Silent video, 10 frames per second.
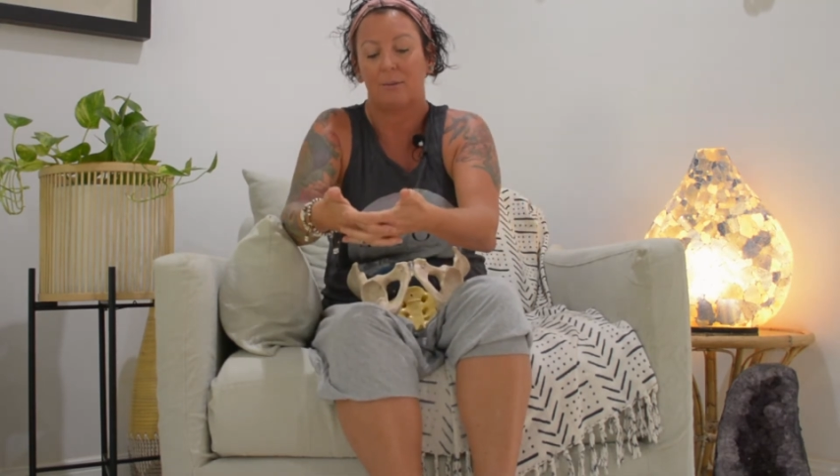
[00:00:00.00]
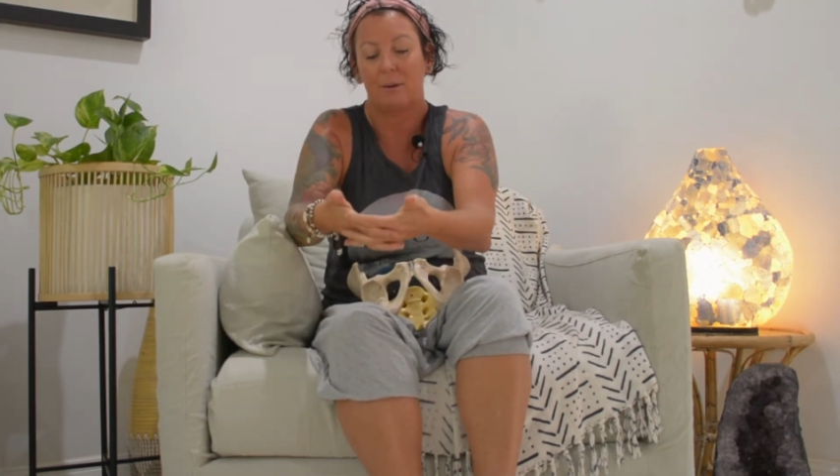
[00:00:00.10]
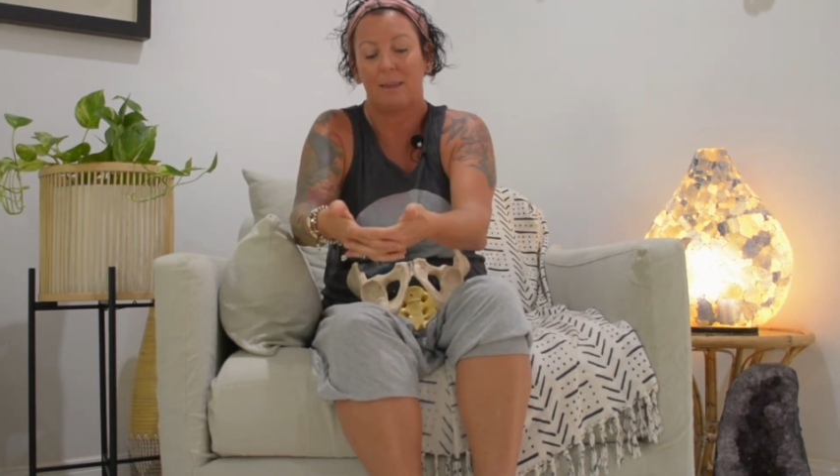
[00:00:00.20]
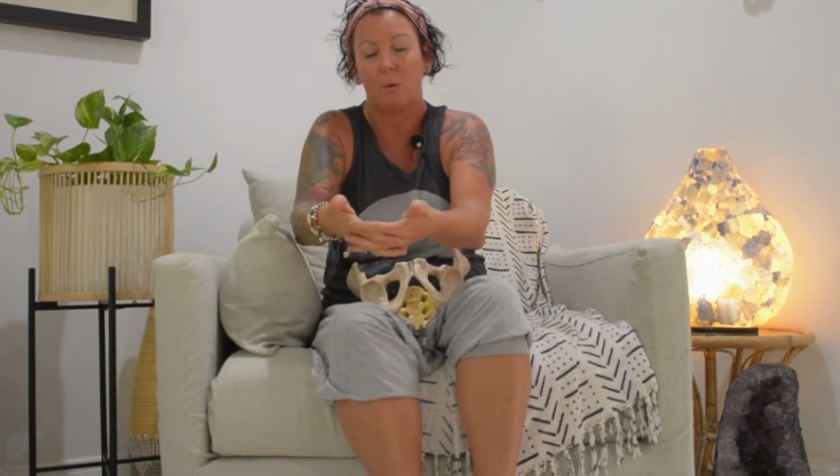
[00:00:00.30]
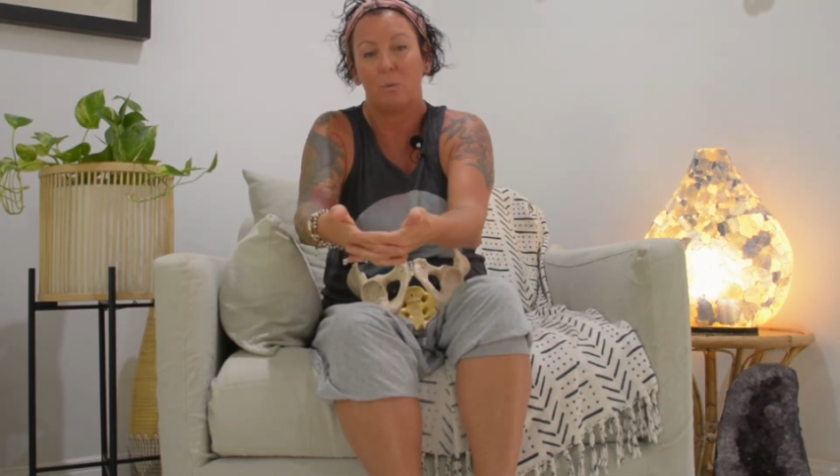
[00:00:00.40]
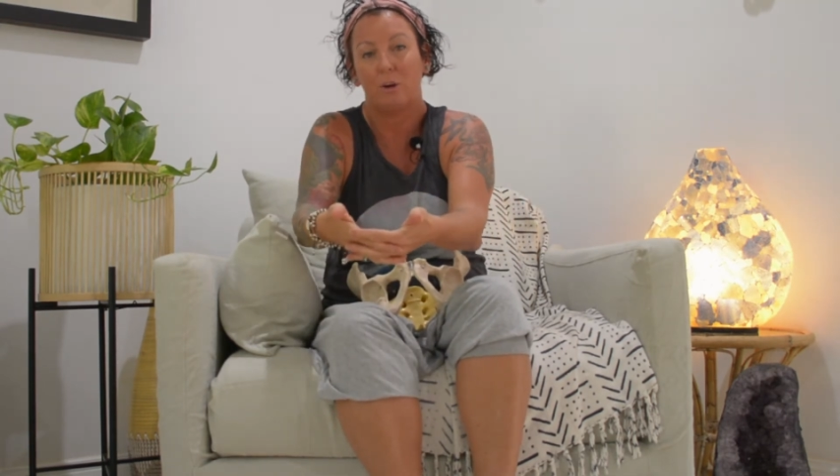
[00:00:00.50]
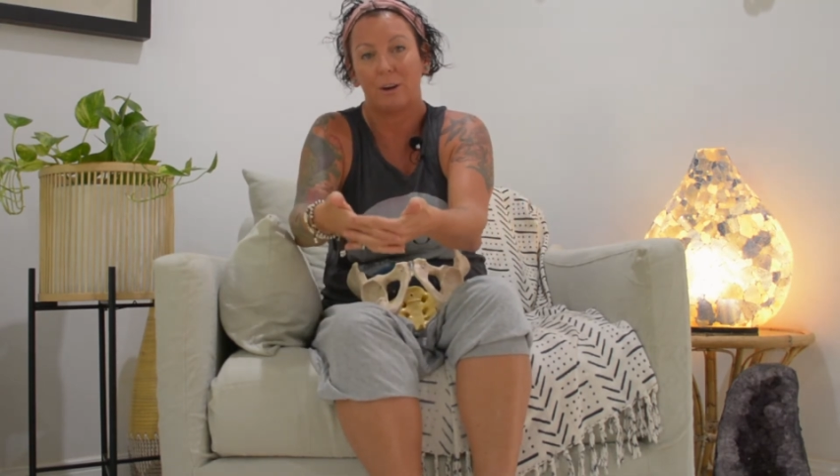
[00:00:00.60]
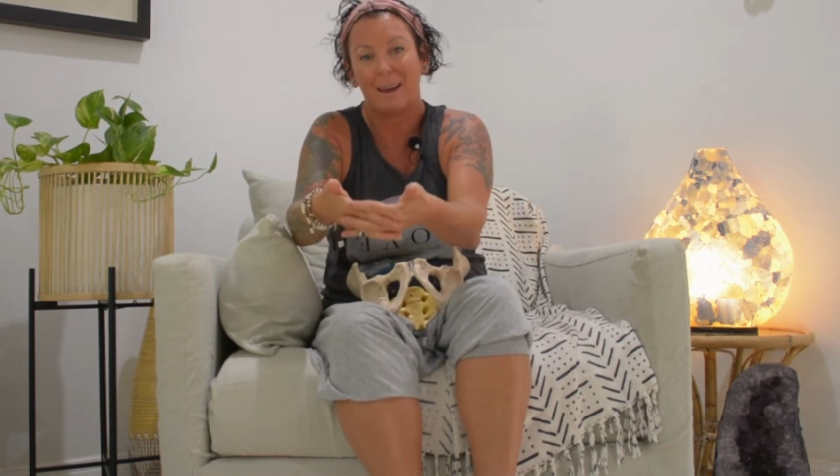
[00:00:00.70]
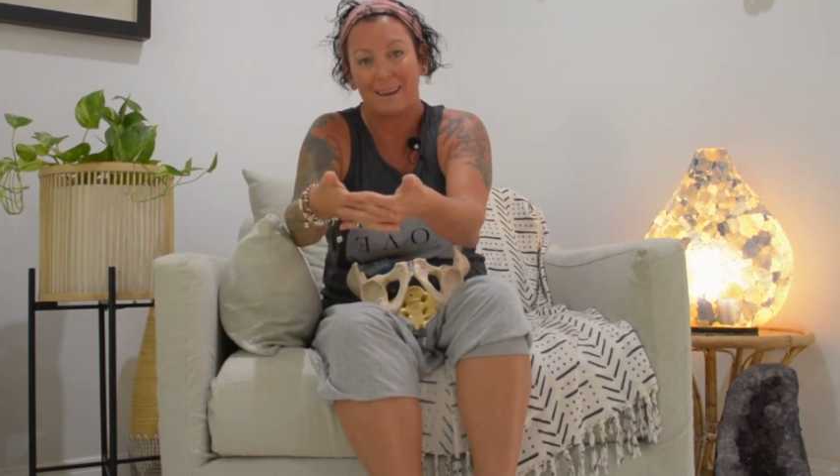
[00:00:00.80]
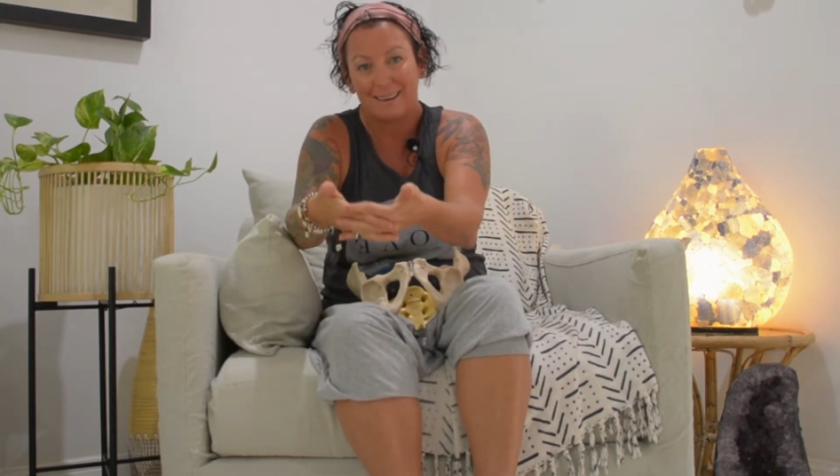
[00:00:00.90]
so they
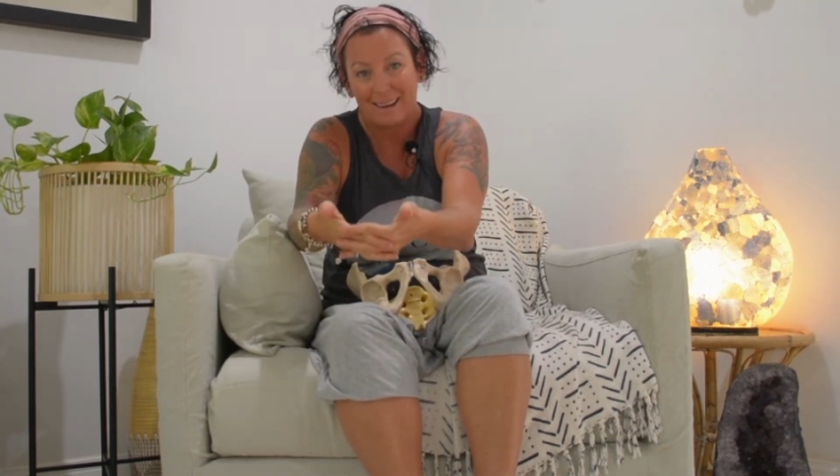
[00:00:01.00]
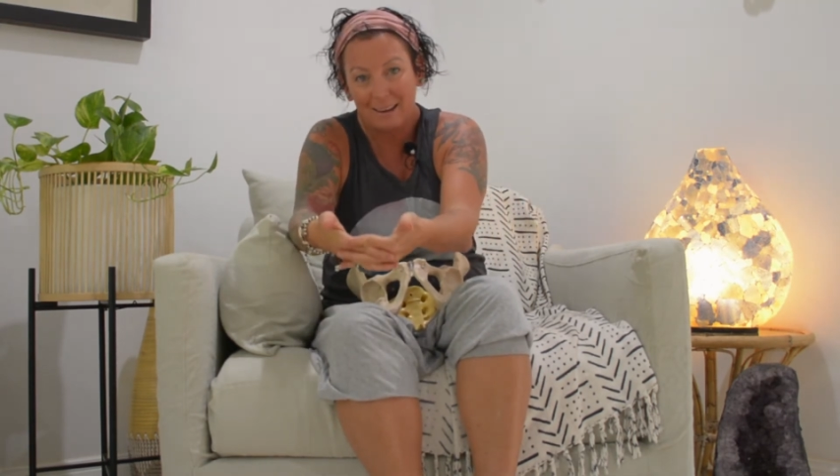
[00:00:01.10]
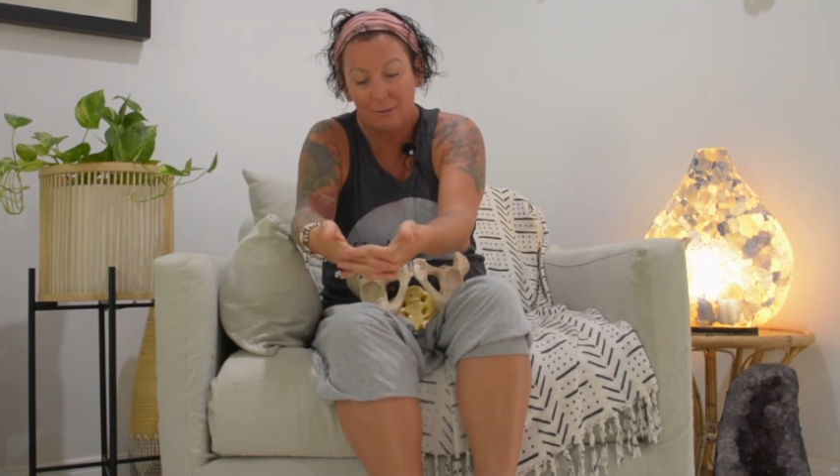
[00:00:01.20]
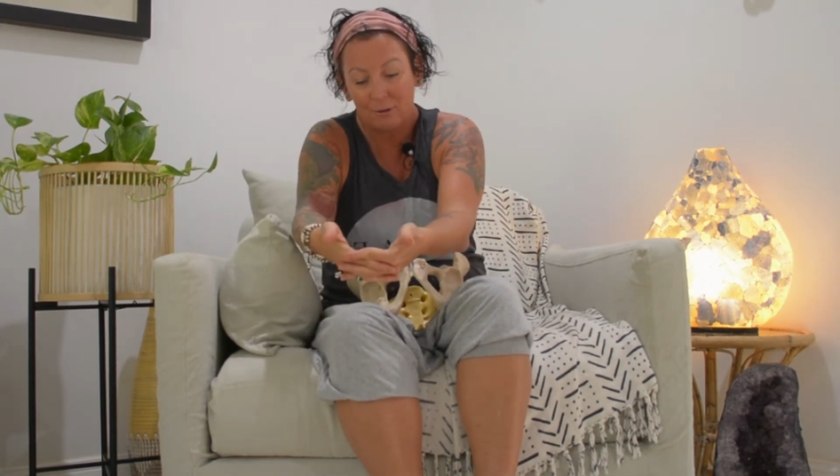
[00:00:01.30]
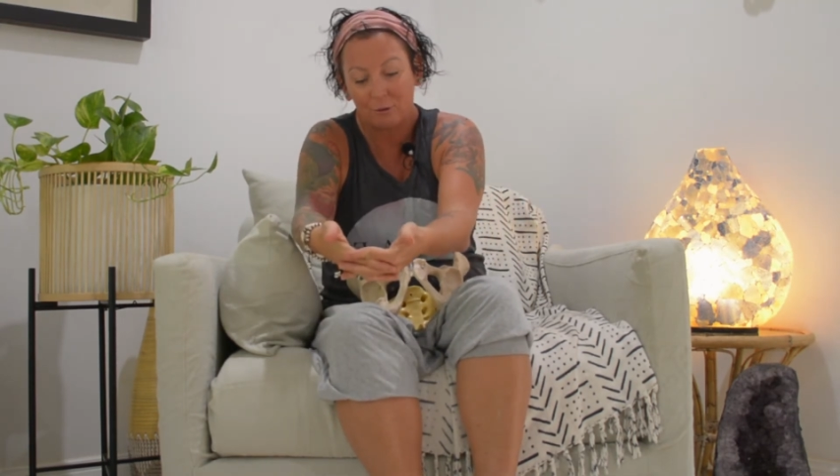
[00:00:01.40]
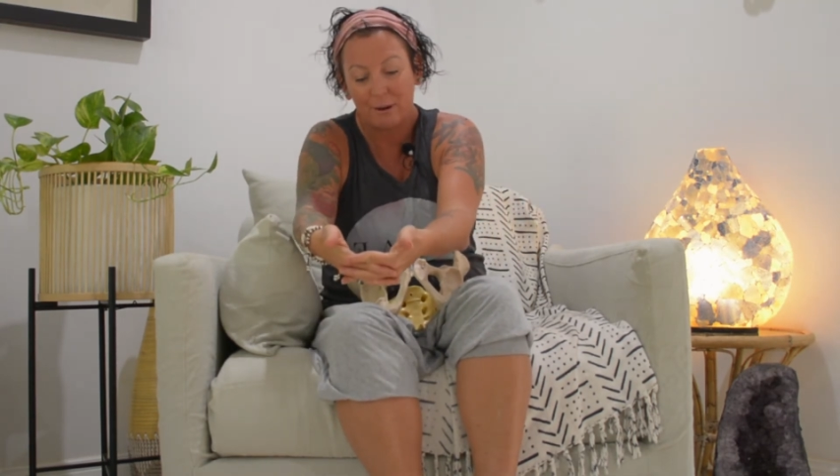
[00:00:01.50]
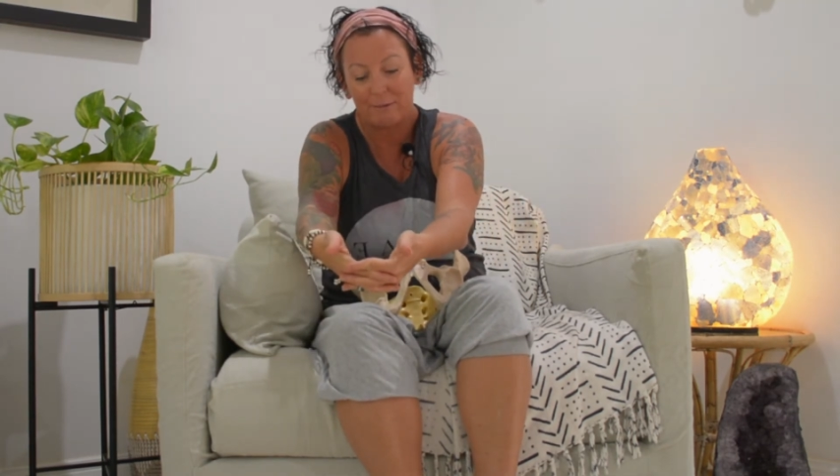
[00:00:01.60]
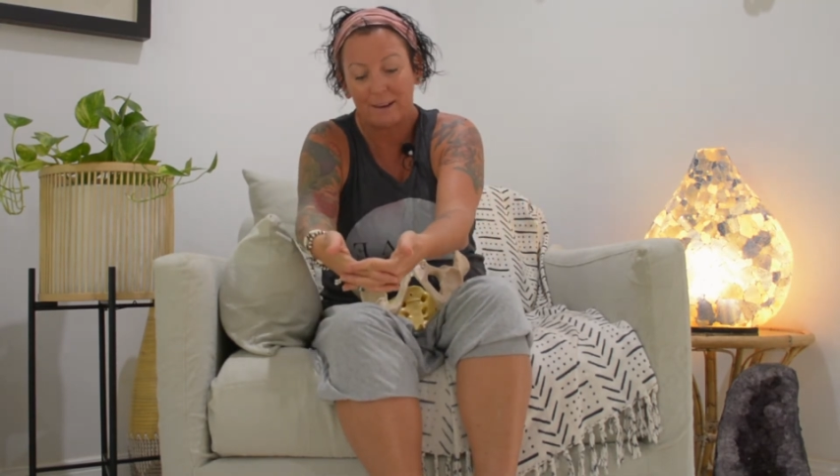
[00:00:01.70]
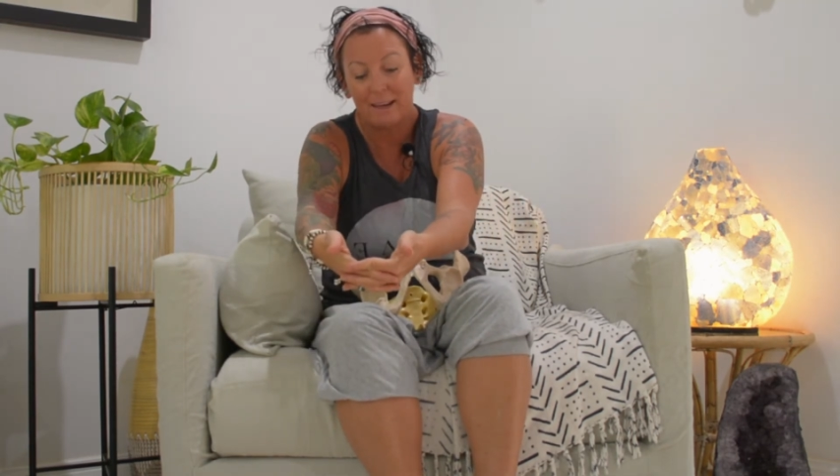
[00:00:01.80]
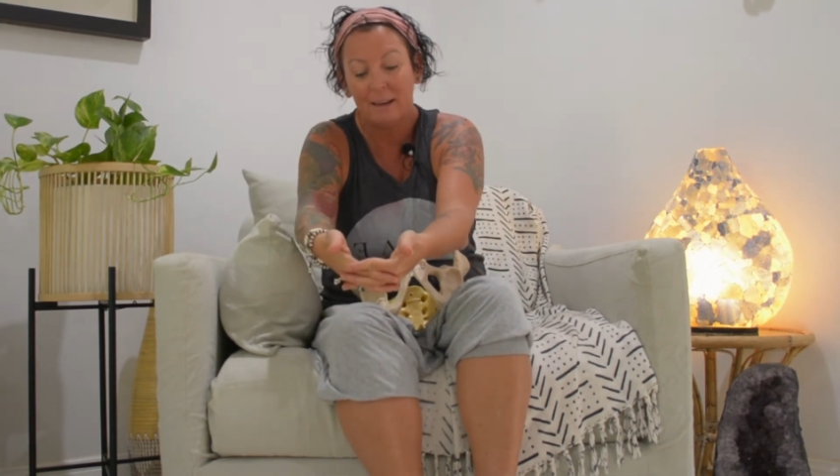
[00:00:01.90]
work against
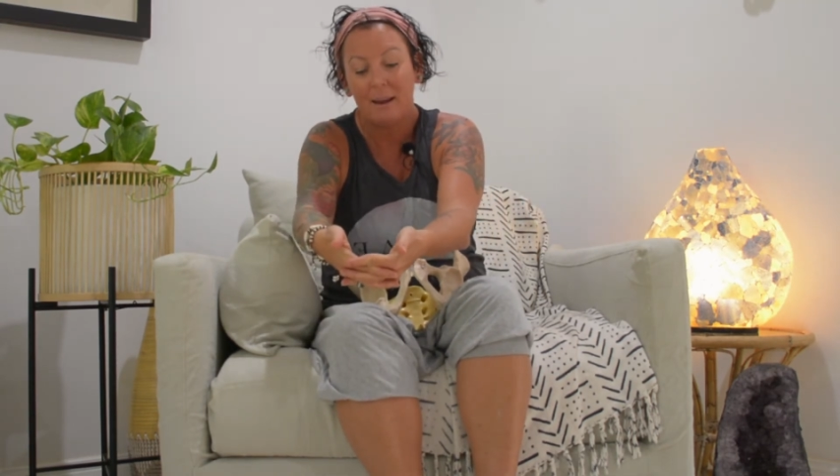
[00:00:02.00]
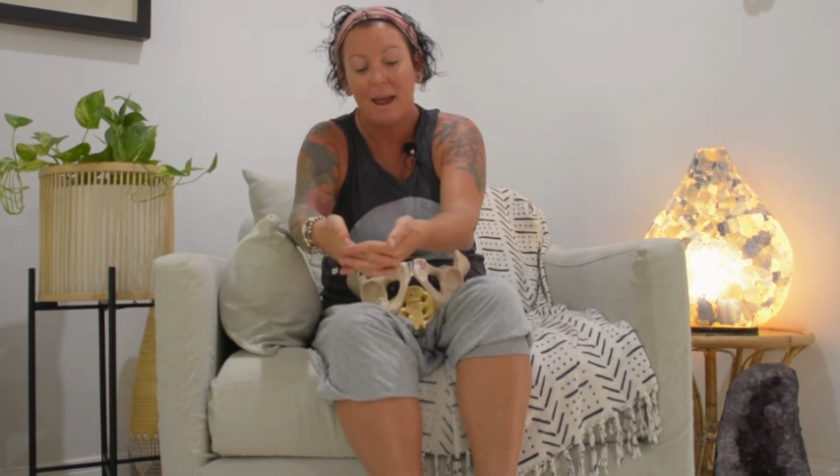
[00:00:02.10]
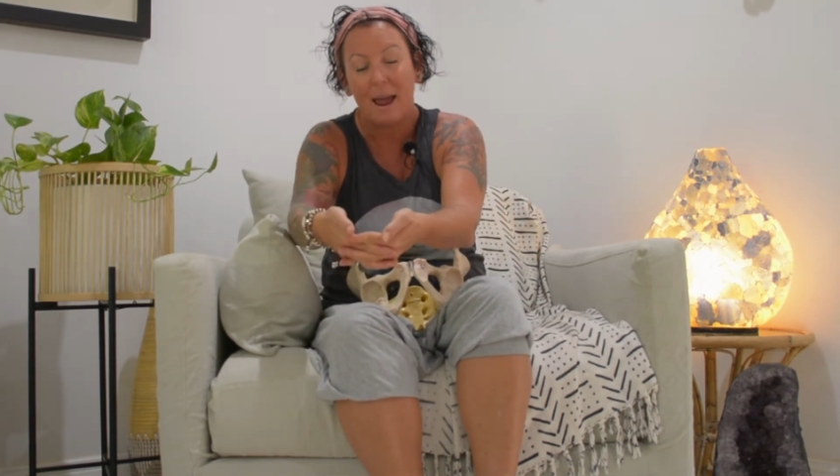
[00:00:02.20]
gravity,